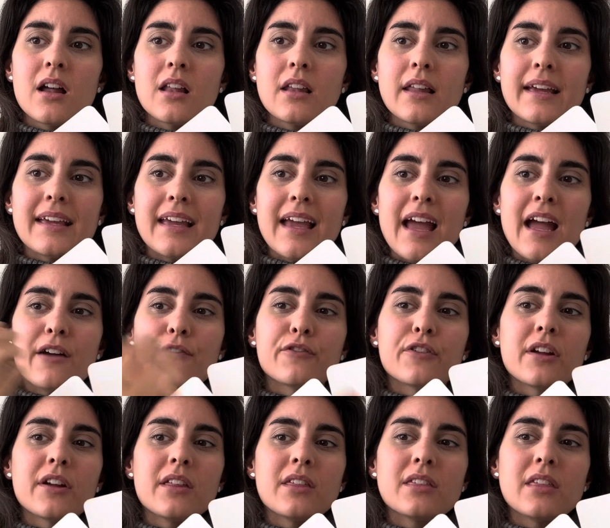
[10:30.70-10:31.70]
like
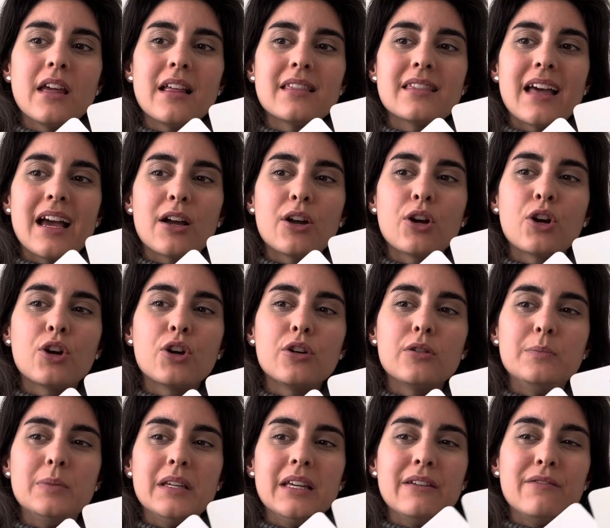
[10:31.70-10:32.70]
everything that
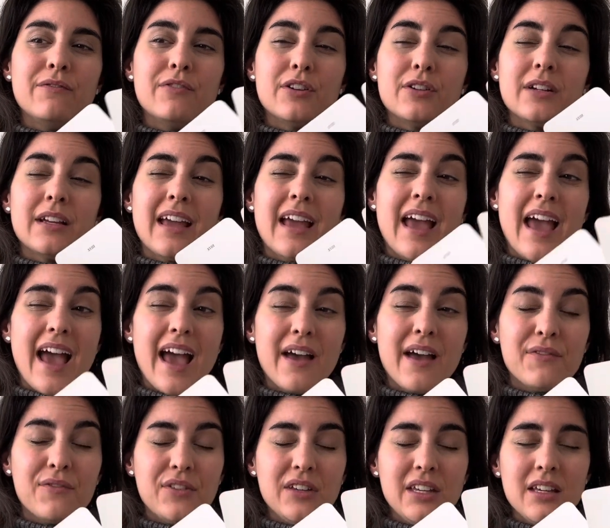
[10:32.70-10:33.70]
could be very
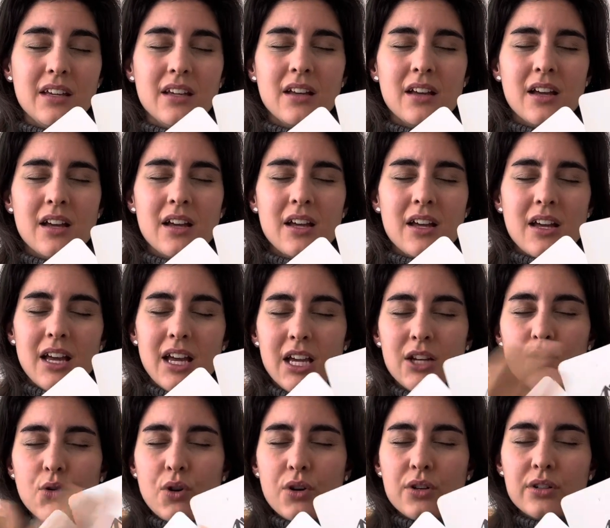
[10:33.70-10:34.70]
heavy
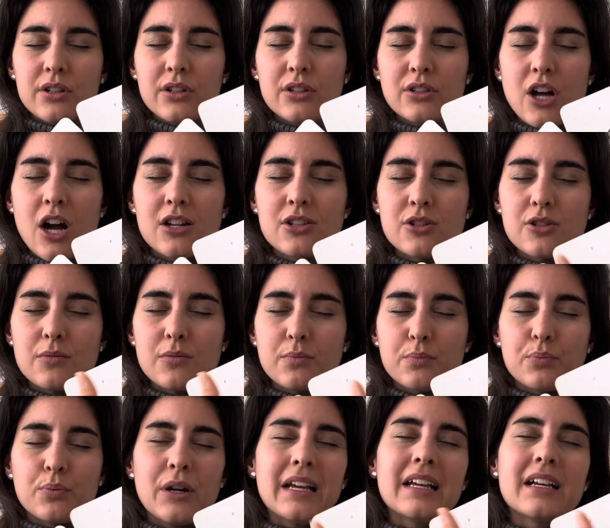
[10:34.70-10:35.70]
in order not to
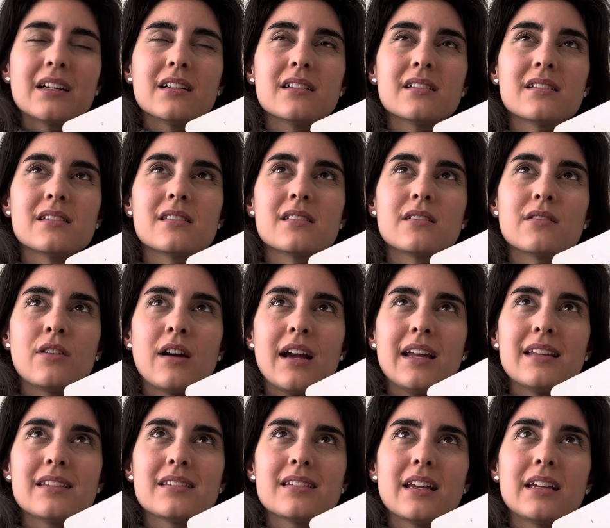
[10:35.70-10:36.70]
break us,
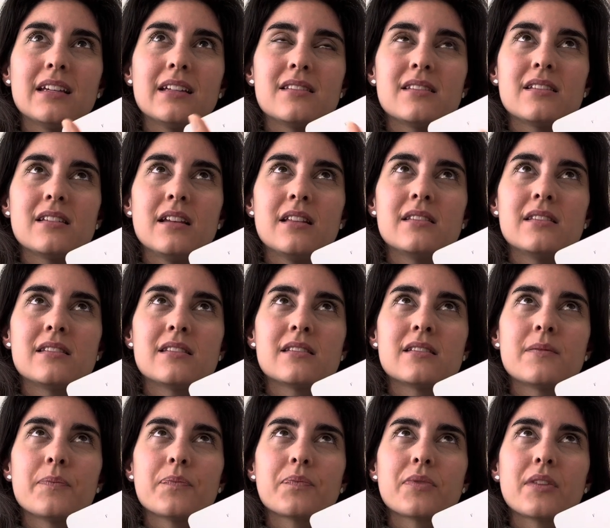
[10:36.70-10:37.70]
right? It's like
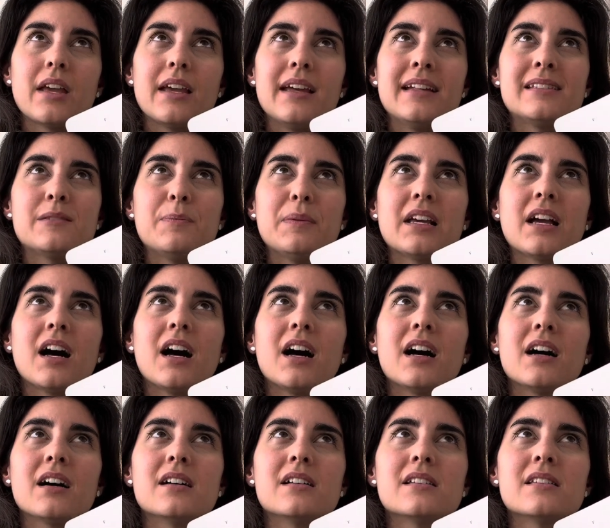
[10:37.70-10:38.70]
it's
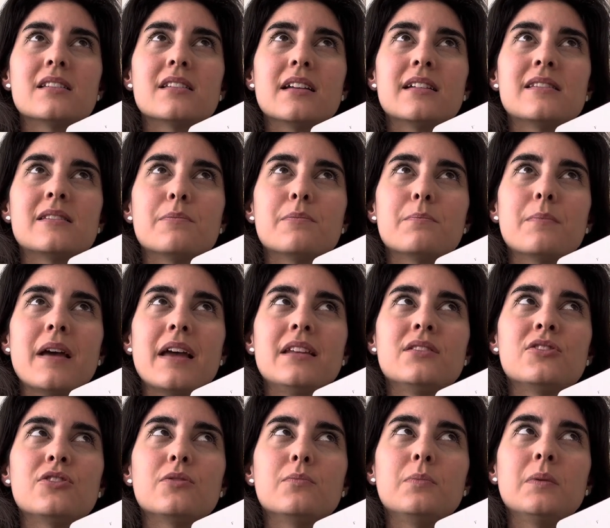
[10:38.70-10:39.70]
because it's
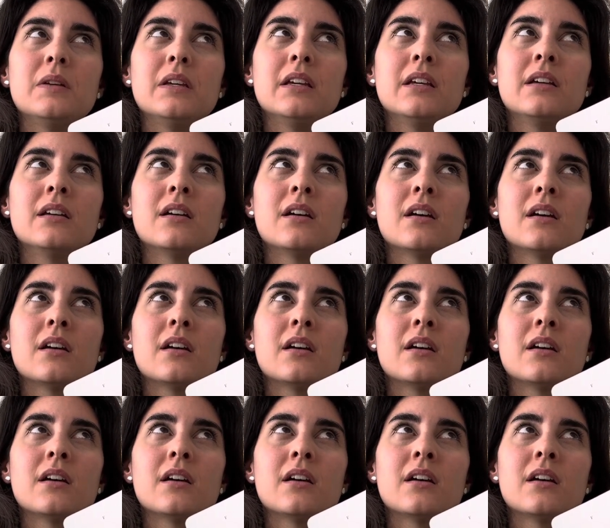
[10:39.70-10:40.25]
meant to be